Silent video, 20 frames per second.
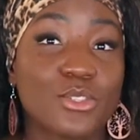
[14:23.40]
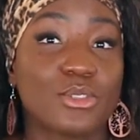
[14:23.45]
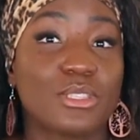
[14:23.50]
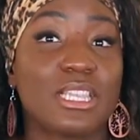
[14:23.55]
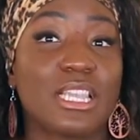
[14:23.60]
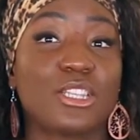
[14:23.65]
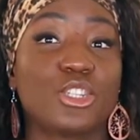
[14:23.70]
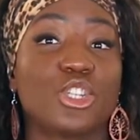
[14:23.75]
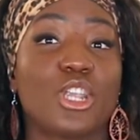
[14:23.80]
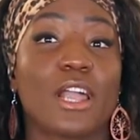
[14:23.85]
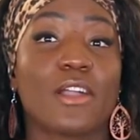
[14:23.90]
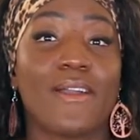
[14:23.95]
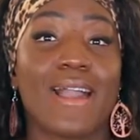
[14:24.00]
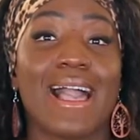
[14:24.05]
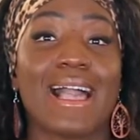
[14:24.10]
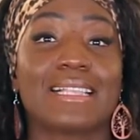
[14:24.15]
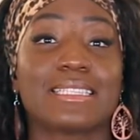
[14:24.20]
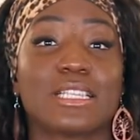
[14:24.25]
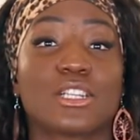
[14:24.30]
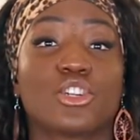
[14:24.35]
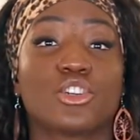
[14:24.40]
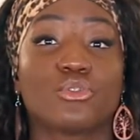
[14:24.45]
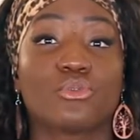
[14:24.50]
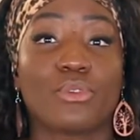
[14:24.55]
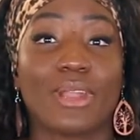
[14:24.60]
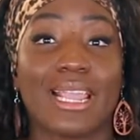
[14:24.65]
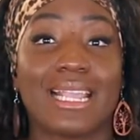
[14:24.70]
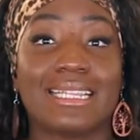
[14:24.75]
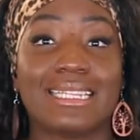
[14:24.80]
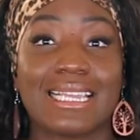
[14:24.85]
this chakra has a
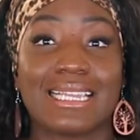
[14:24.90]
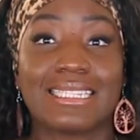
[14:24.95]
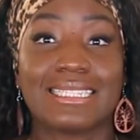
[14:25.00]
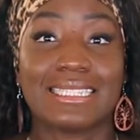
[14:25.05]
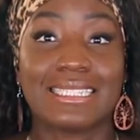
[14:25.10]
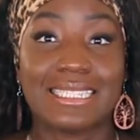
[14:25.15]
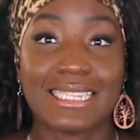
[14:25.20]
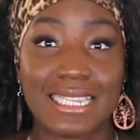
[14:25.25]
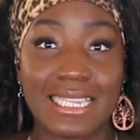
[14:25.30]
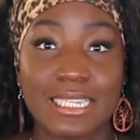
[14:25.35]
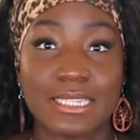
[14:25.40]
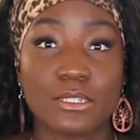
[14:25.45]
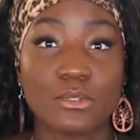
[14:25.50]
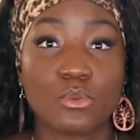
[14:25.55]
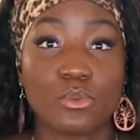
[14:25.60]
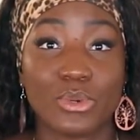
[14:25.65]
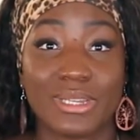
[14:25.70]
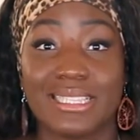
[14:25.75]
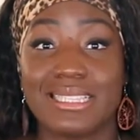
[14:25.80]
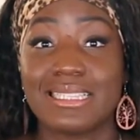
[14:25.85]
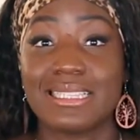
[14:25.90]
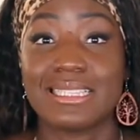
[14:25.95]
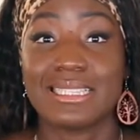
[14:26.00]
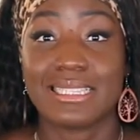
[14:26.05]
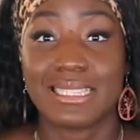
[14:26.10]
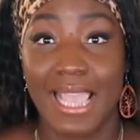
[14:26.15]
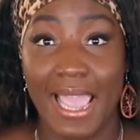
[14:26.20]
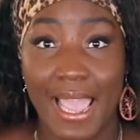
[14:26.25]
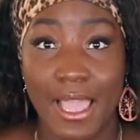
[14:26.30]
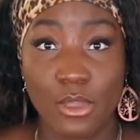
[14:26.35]
great deal with
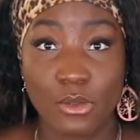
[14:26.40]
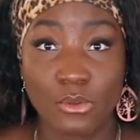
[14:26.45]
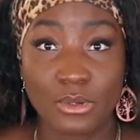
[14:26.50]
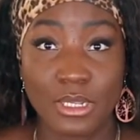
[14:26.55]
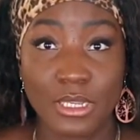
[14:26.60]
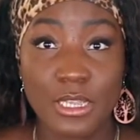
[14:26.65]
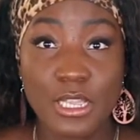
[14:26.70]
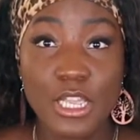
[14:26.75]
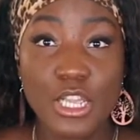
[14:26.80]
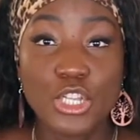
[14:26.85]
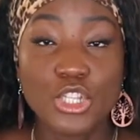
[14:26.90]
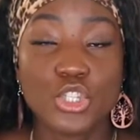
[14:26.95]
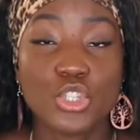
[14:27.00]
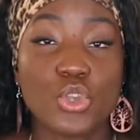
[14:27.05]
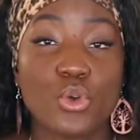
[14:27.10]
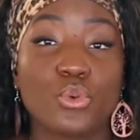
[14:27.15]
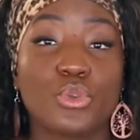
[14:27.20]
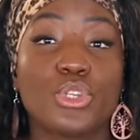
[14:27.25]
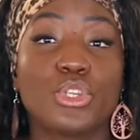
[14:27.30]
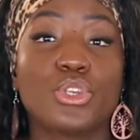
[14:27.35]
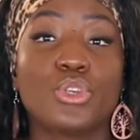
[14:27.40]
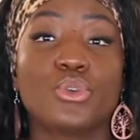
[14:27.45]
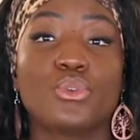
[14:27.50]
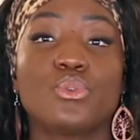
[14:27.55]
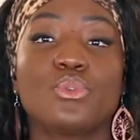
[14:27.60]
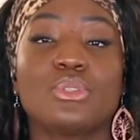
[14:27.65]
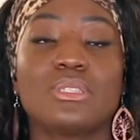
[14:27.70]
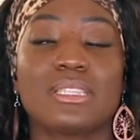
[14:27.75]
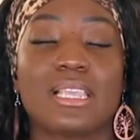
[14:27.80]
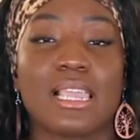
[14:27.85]
sound. So
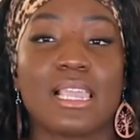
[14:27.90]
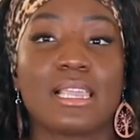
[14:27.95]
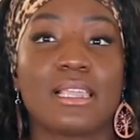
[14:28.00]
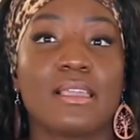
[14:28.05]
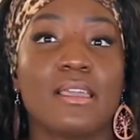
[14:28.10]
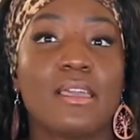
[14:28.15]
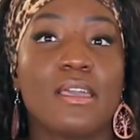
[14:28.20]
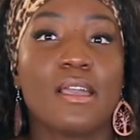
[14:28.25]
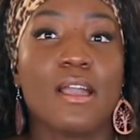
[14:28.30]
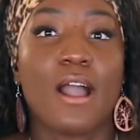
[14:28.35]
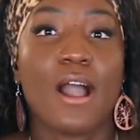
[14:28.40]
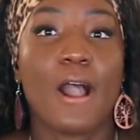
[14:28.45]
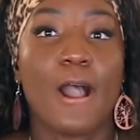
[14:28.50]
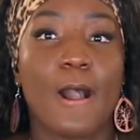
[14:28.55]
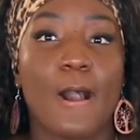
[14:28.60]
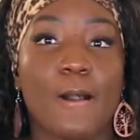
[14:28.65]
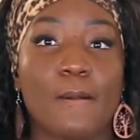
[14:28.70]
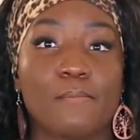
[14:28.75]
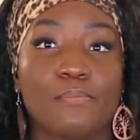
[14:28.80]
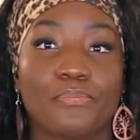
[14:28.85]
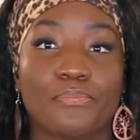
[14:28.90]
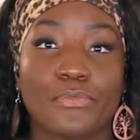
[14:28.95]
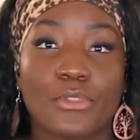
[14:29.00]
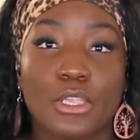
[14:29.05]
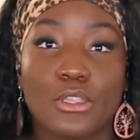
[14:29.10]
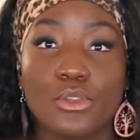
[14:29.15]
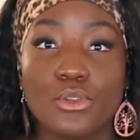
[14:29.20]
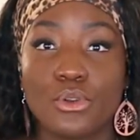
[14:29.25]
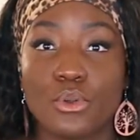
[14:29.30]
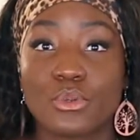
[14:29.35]
using
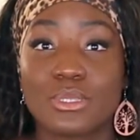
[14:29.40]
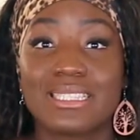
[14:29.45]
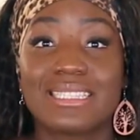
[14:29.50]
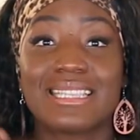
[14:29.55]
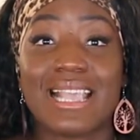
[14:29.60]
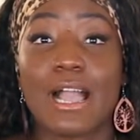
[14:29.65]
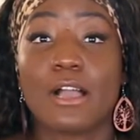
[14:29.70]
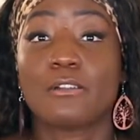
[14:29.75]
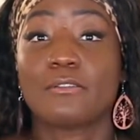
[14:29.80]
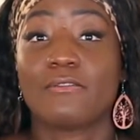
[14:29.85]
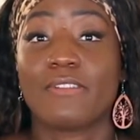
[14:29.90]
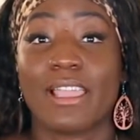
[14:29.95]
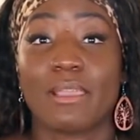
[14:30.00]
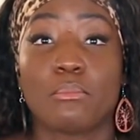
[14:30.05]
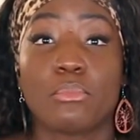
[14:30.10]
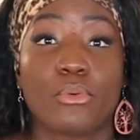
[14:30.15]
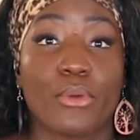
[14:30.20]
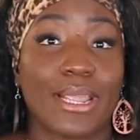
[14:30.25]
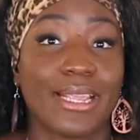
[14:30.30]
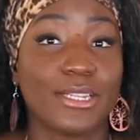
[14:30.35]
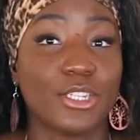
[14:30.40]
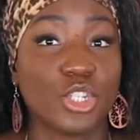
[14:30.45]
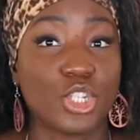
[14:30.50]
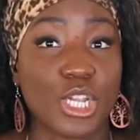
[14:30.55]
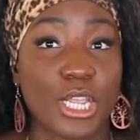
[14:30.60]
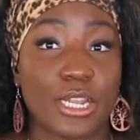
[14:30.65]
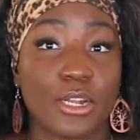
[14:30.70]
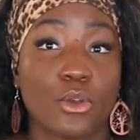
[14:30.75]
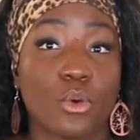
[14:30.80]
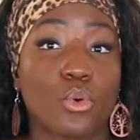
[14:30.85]
sound
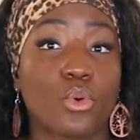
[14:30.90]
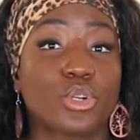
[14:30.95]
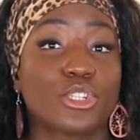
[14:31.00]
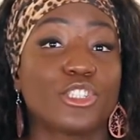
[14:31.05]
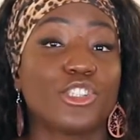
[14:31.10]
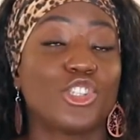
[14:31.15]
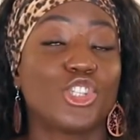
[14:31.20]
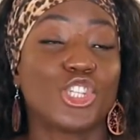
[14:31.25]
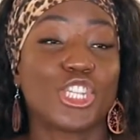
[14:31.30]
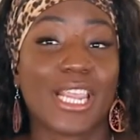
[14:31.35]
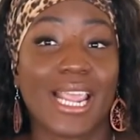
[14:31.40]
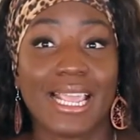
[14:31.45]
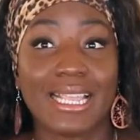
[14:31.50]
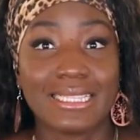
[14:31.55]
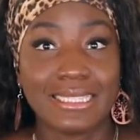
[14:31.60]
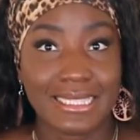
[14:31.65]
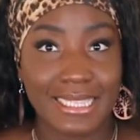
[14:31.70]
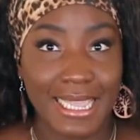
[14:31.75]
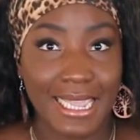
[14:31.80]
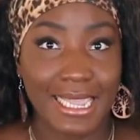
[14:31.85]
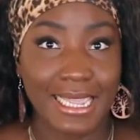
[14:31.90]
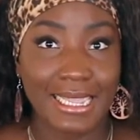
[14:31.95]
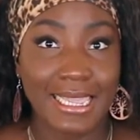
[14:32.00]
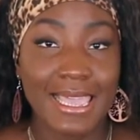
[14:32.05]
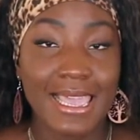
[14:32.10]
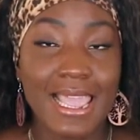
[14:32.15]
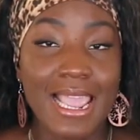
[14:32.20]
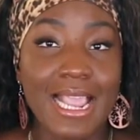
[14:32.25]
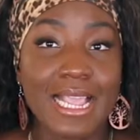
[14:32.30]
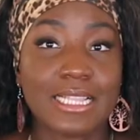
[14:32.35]
vibration or chanting,
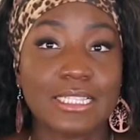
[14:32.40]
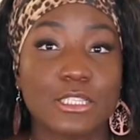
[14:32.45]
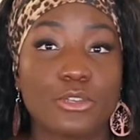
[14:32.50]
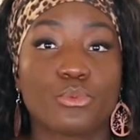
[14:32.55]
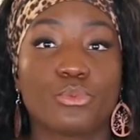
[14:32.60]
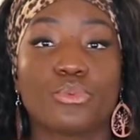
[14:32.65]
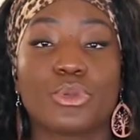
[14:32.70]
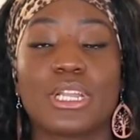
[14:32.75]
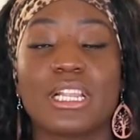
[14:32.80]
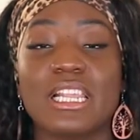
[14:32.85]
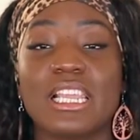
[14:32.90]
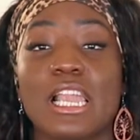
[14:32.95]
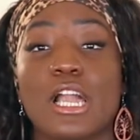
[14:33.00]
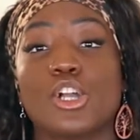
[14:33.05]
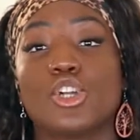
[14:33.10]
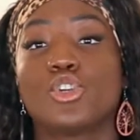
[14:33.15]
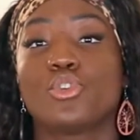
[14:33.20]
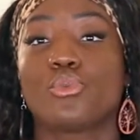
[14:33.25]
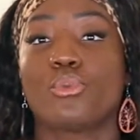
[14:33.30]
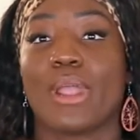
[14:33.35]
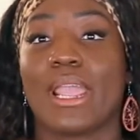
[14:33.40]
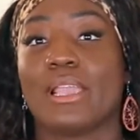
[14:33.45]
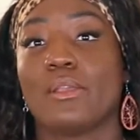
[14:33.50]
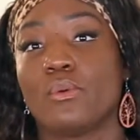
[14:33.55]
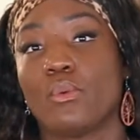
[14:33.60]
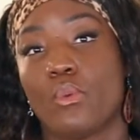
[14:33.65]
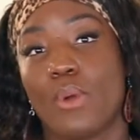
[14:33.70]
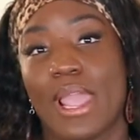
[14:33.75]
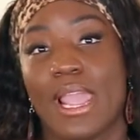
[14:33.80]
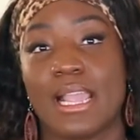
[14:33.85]
it's a great
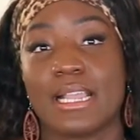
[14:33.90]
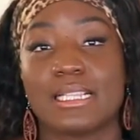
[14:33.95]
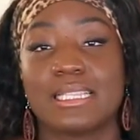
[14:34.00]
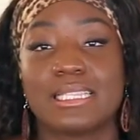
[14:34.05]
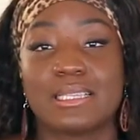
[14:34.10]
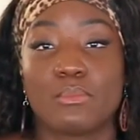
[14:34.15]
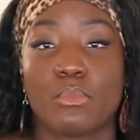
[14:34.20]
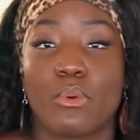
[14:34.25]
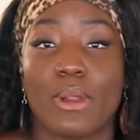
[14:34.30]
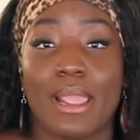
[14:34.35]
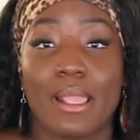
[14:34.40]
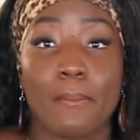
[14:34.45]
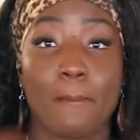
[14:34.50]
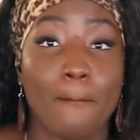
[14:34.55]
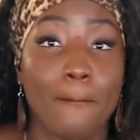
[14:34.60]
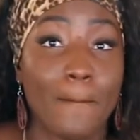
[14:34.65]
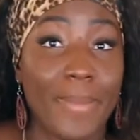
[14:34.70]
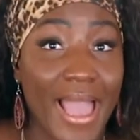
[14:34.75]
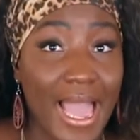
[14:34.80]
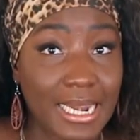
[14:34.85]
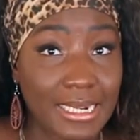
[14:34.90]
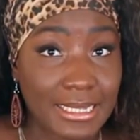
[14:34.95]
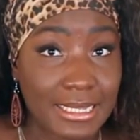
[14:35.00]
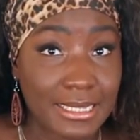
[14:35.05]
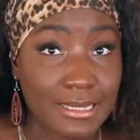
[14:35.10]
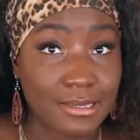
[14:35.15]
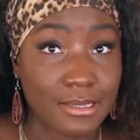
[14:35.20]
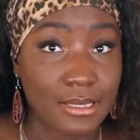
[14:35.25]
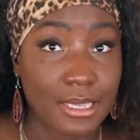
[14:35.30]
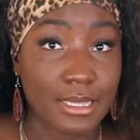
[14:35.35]
way to bring
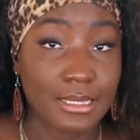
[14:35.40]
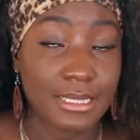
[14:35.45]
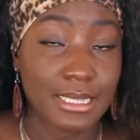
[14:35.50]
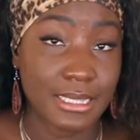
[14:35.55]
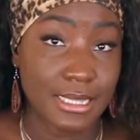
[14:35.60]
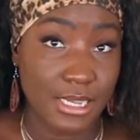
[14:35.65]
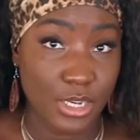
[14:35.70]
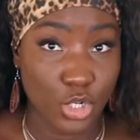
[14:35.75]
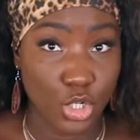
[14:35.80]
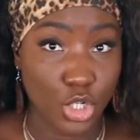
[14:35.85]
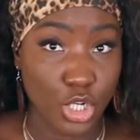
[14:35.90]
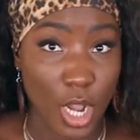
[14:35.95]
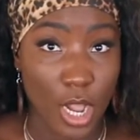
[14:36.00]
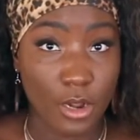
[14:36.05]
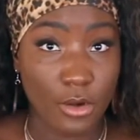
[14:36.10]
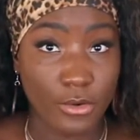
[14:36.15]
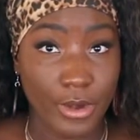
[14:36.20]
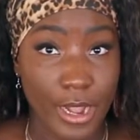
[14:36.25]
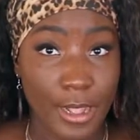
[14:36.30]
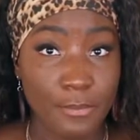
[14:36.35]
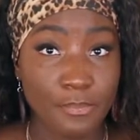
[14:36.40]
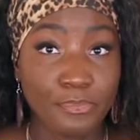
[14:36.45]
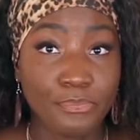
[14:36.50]
balance to this chakra,